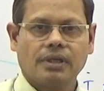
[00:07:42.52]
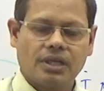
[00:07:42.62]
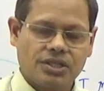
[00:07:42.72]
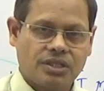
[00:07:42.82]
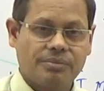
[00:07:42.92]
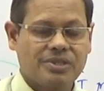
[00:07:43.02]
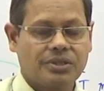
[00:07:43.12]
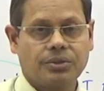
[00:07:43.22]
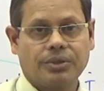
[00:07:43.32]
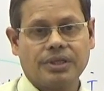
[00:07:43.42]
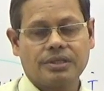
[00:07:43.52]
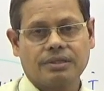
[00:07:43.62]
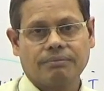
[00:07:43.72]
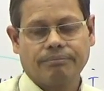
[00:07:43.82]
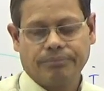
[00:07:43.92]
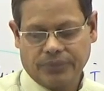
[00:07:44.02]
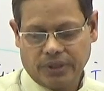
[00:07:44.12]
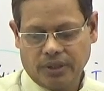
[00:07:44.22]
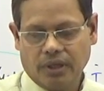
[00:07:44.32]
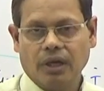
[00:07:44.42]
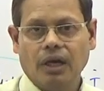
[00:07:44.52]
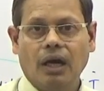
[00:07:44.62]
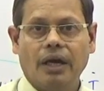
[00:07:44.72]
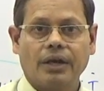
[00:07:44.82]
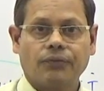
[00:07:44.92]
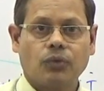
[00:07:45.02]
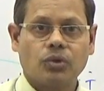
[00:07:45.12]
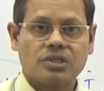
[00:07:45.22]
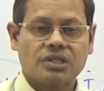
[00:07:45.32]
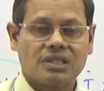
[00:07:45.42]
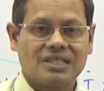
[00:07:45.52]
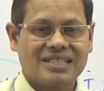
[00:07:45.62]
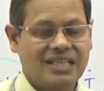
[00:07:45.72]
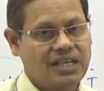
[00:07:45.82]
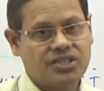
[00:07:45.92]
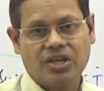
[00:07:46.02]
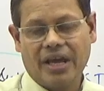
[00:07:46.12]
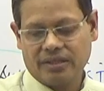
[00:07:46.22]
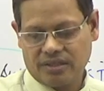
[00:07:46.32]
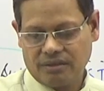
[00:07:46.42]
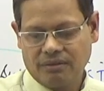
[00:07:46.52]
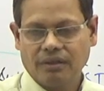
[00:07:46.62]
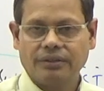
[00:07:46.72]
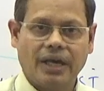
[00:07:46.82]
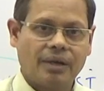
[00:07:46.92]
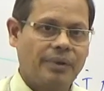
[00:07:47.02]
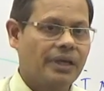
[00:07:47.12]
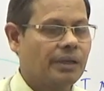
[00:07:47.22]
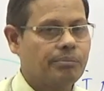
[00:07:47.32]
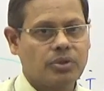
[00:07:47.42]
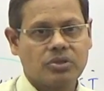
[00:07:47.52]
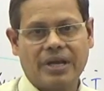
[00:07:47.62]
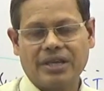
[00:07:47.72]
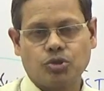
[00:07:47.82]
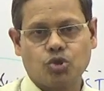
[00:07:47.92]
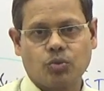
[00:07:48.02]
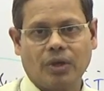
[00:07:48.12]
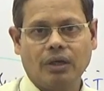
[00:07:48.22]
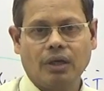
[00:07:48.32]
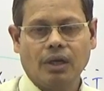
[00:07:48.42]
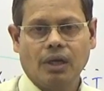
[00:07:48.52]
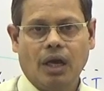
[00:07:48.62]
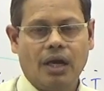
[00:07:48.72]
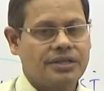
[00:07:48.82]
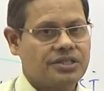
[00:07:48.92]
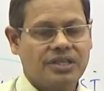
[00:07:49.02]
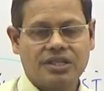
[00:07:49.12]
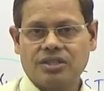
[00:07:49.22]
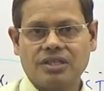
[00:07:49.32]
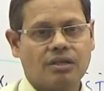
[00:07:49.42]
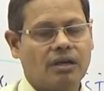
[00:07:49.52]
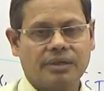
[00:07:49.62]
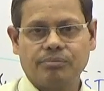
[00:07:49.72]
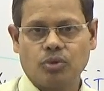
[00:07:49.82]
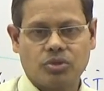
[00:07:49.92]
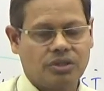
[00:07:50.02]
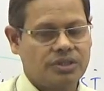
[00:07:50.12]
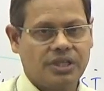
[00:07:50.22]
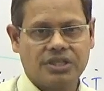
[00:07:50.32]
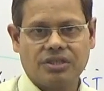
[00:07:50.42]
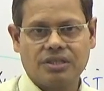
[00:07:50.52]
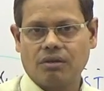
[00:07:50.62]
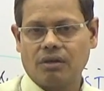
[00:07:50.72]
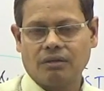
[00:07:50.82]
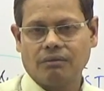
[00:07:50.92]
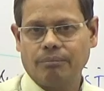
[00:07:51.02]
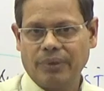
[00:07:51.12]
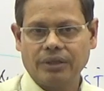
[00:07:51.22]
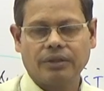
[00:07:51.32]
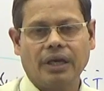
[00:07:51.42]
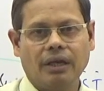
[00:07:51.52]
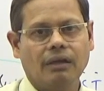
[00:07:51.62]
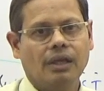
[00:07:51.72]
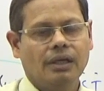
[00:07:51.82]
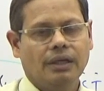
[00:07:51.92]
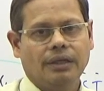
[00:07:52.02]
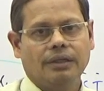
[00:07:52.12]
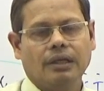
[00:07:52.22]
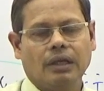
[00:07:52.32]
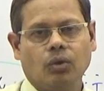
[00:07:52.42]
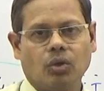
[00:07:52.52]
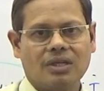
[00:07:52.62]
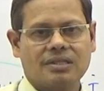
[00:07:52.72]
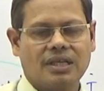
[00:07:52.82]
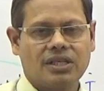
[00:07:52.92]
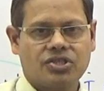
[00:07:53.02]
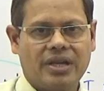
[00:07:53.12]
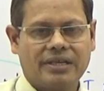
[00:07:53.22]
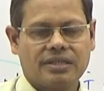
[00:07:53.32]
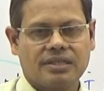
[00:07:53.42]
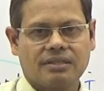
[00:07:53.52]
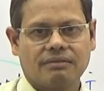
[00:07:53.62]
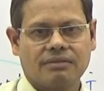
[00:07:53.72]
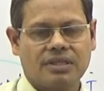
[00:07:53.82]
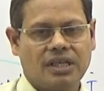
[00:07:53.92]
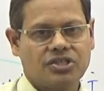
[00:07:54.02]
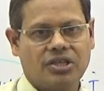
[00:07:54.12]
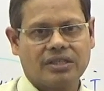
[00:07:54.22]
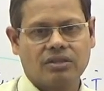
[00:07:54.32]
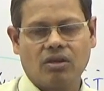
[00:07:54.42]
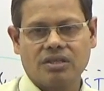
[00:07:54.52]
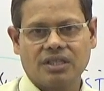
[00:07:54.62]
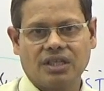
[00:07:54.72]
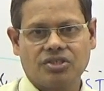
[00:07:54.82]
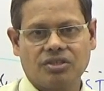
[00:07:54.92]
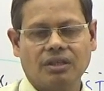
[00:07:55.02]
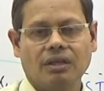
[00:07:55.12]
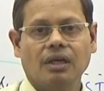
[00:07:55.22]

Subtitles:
customs duties, and of course, sales tax, they are being imposed as usual, and GST is not imposed. GST is not being there. Local sales tax law, CST,